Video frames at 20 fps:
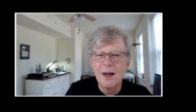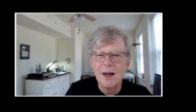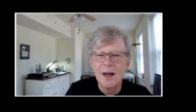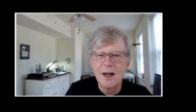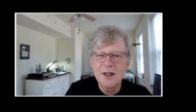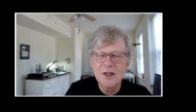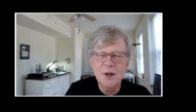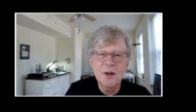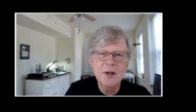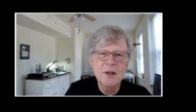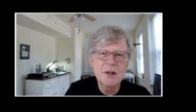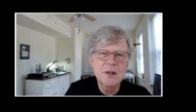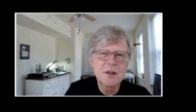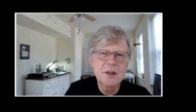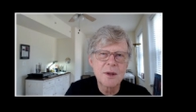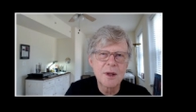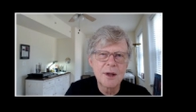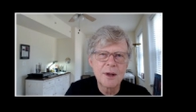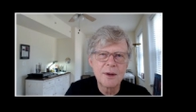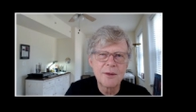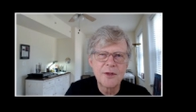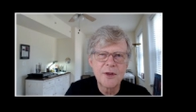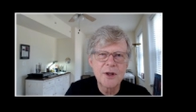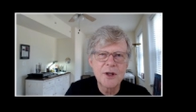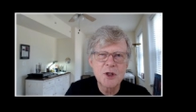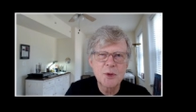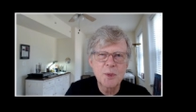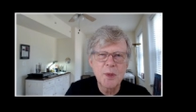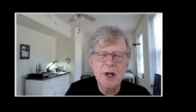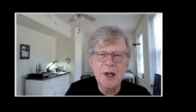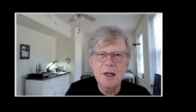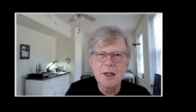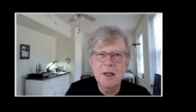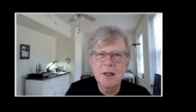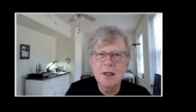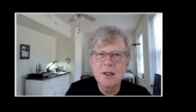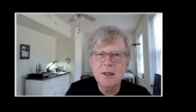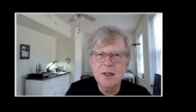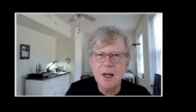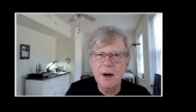And so here's the finished
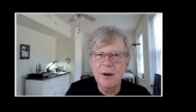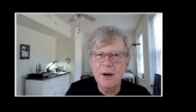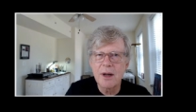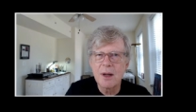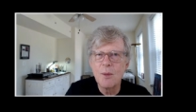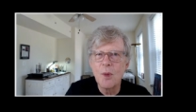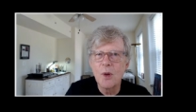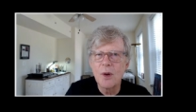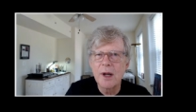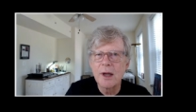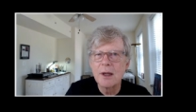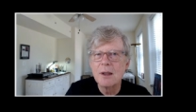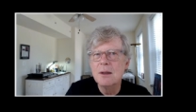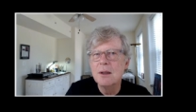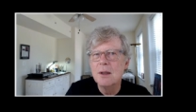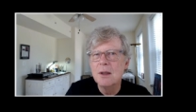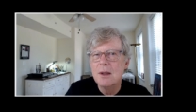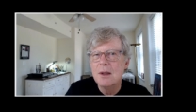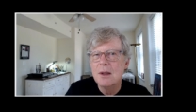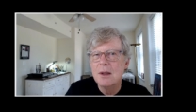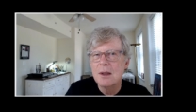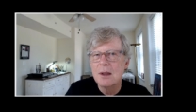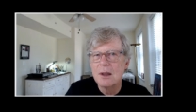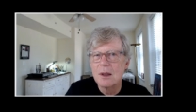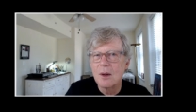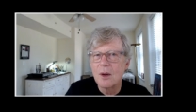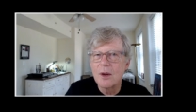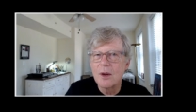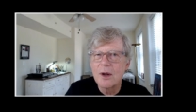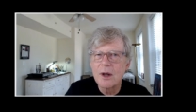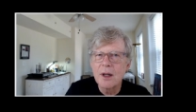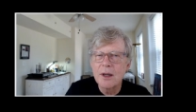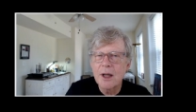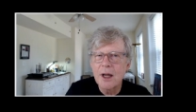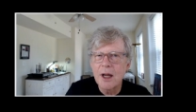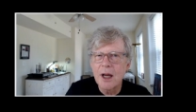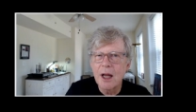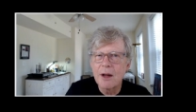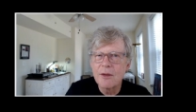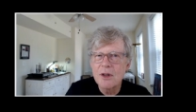painting, Saturday morning, oil on
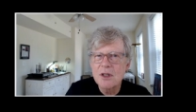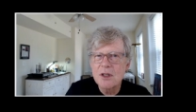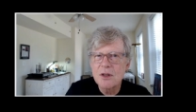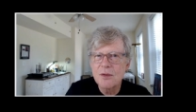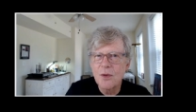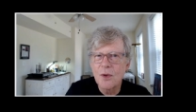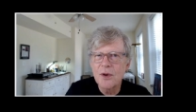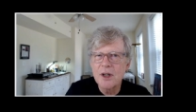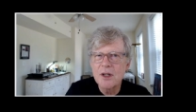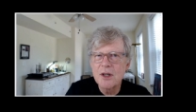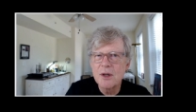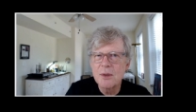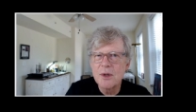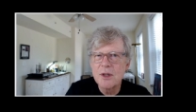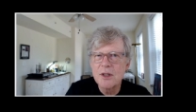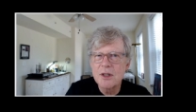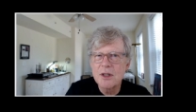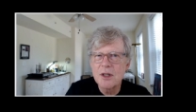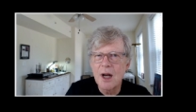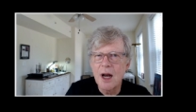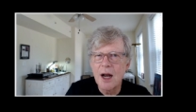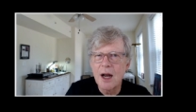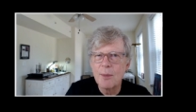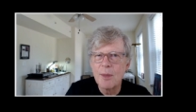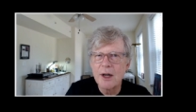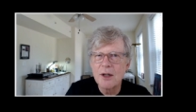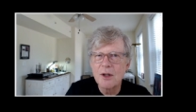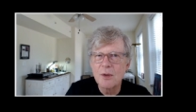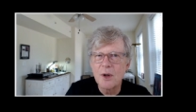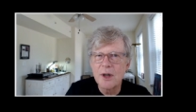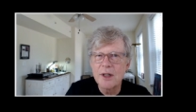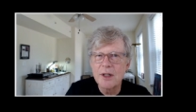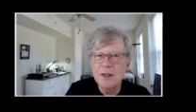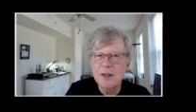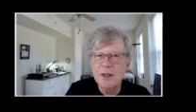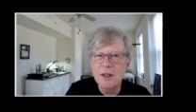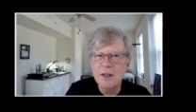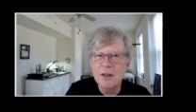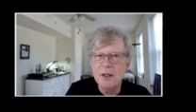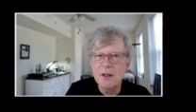canvas, 42 inches high by
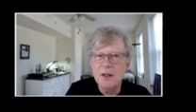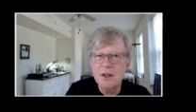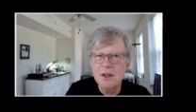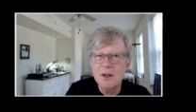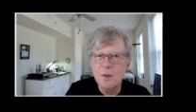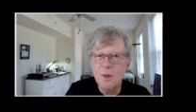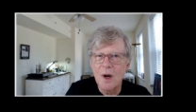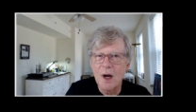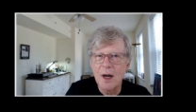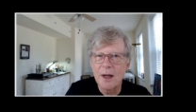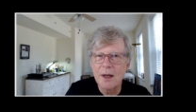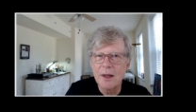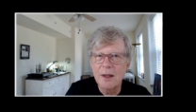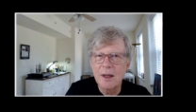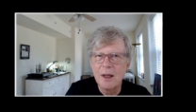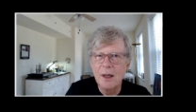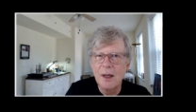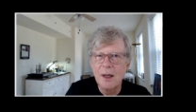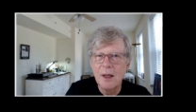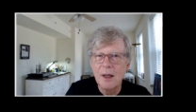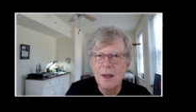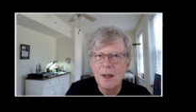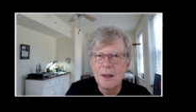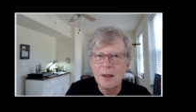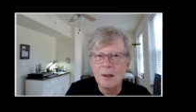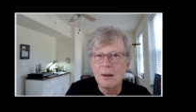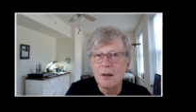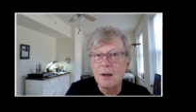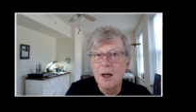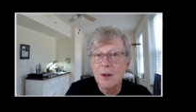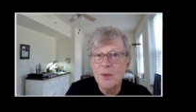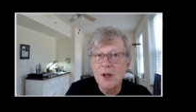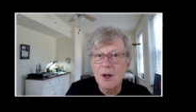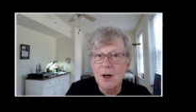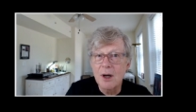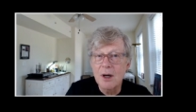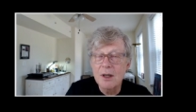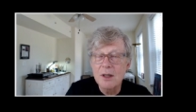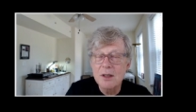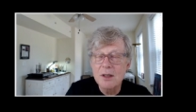26 inches wide. You know, I'm the
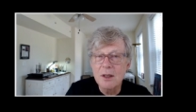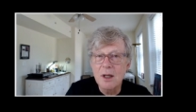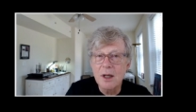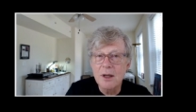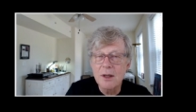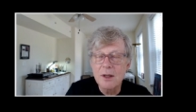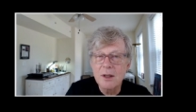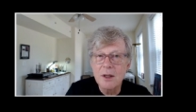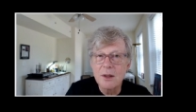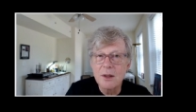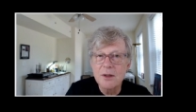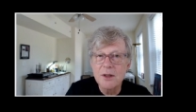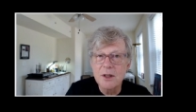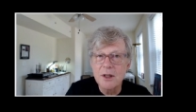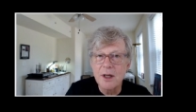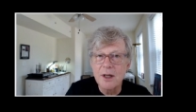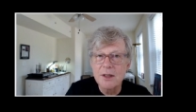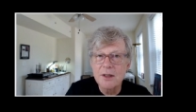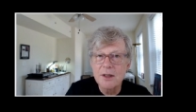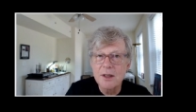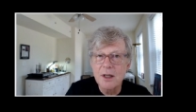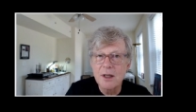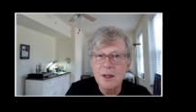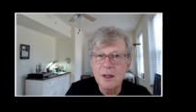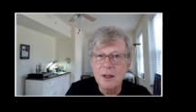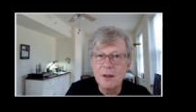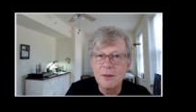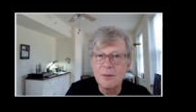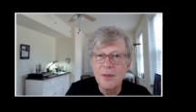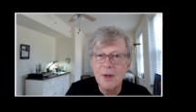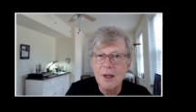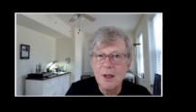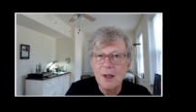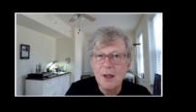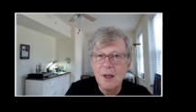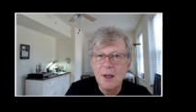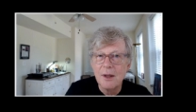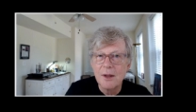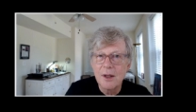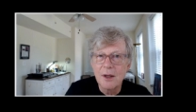artist, Leonard Koscianski, and
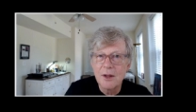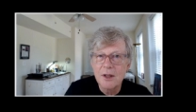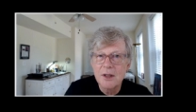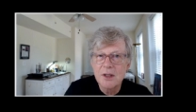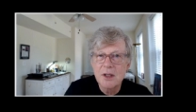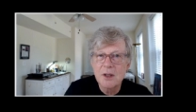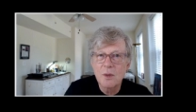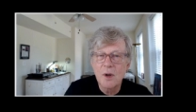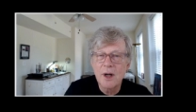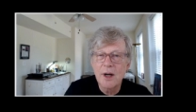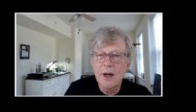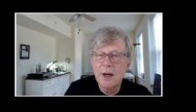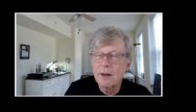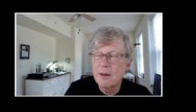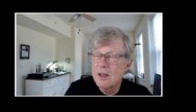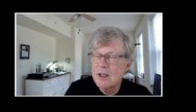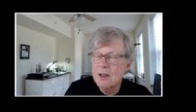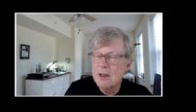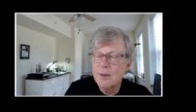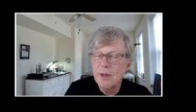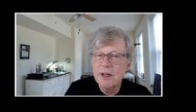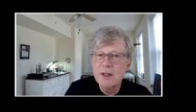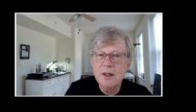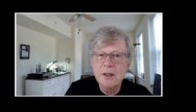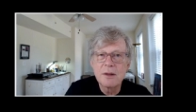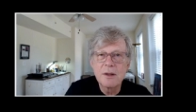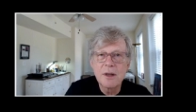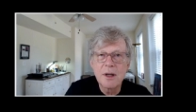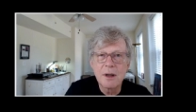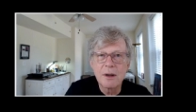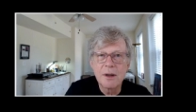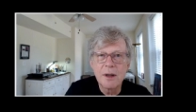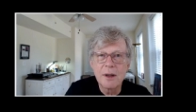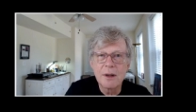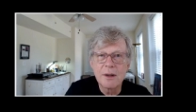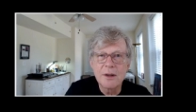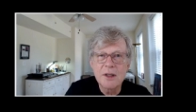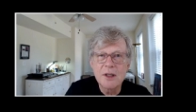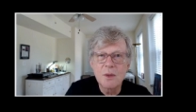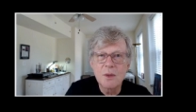you know, this is where I, this is my studio here.
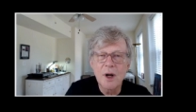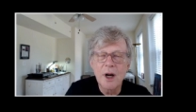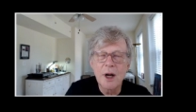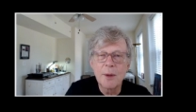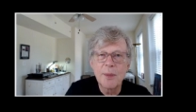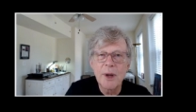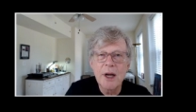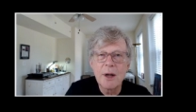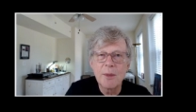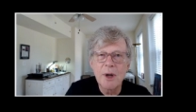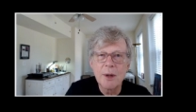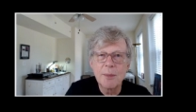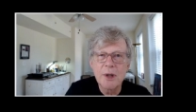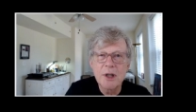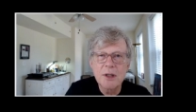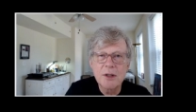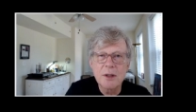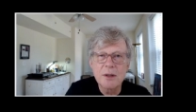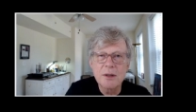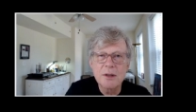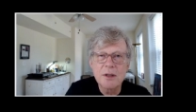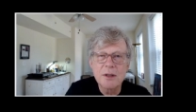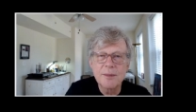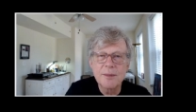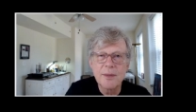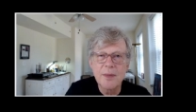This is where I paint my pictures.